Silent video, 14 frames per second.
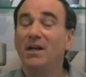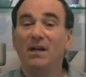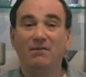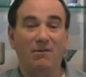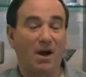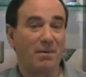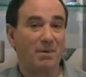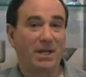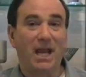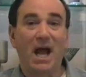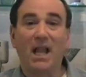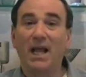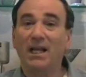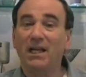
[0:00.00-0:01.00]
If I'm a
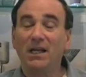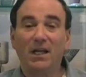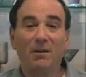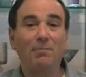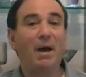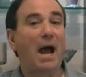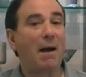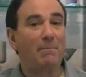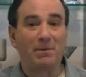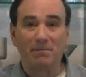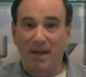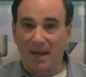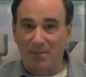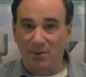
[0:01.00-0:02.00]
gal, I can get a pap and
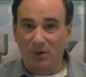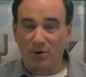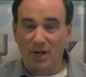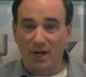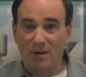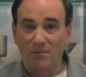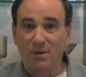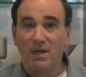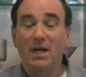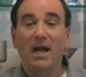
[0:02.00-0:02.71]
mammogram,